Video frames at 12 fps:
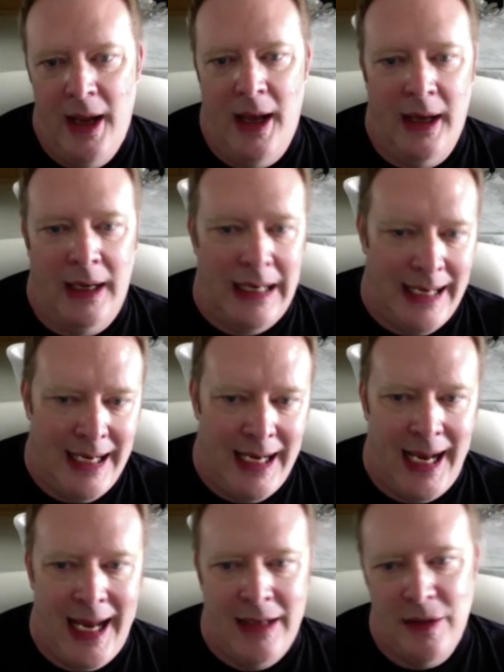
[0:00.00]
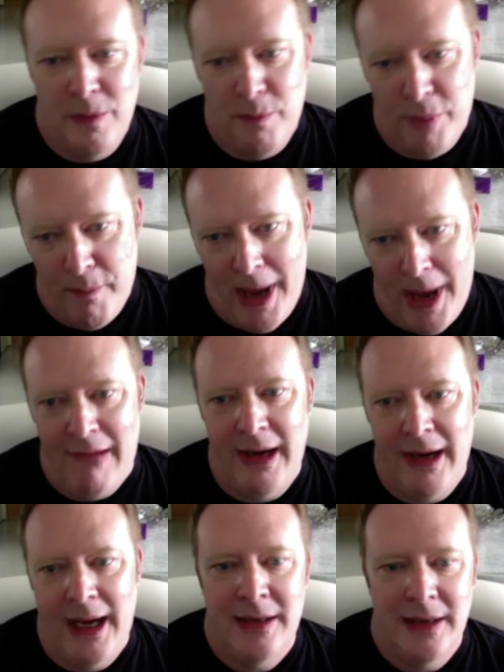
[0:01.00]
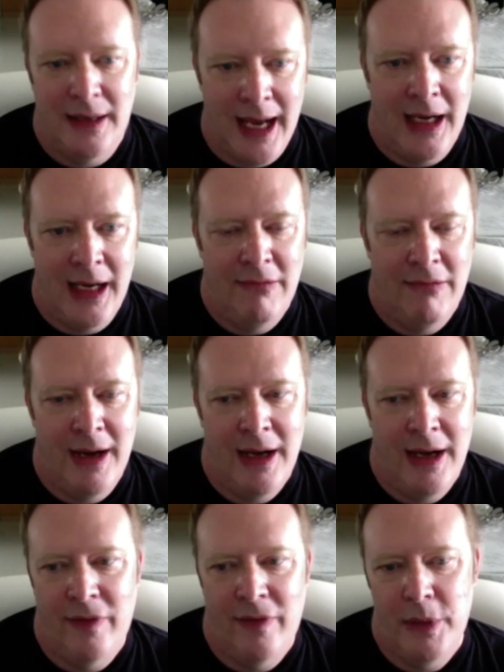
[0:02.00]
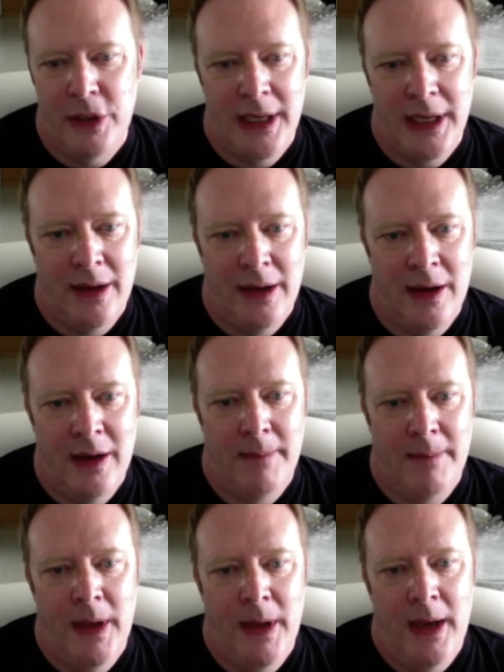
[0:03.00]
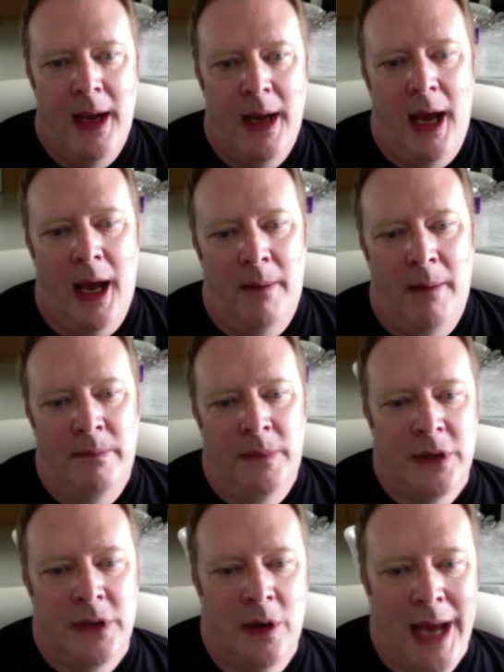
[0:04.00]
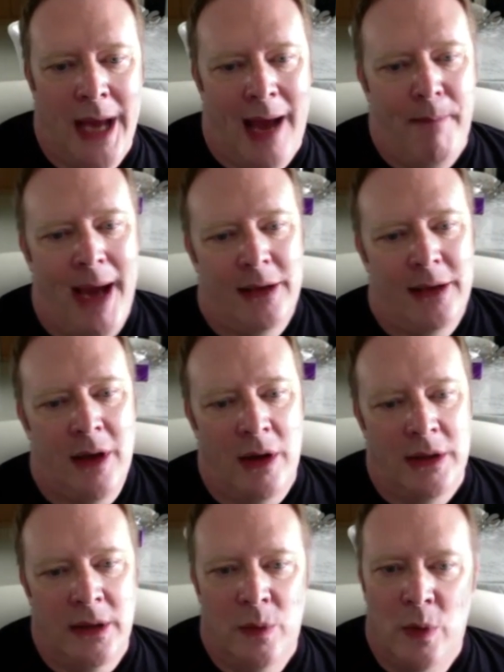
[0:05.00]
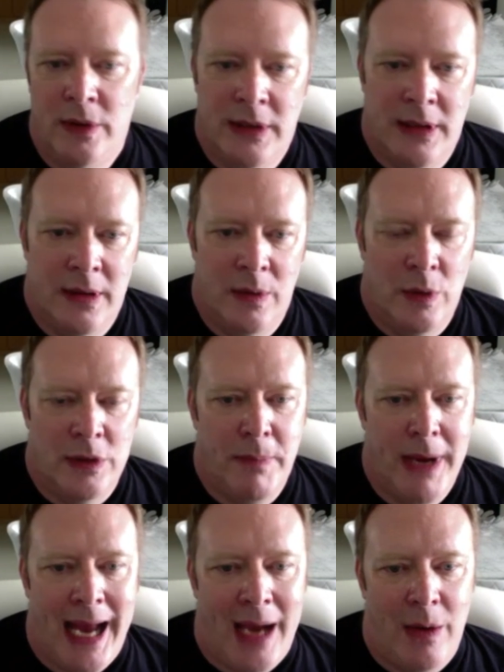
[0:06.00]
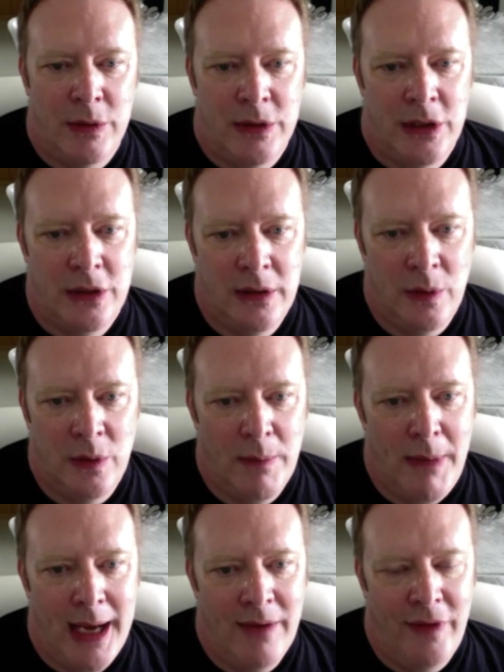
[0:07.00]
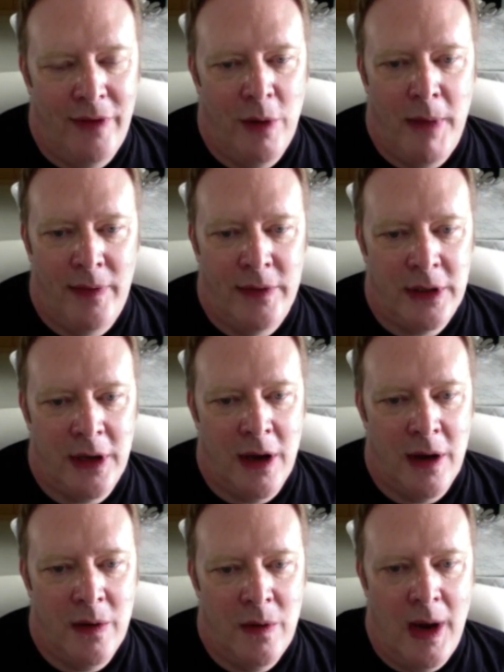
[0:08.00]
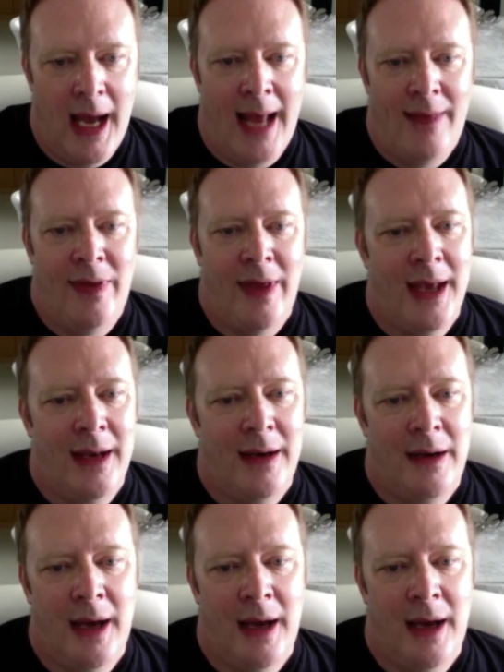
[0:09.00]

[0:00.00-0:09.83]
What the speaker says: cleaning it and preparing it and getting it ready for machine learning. Paxata was a big acquisition that we made a few months ago. And then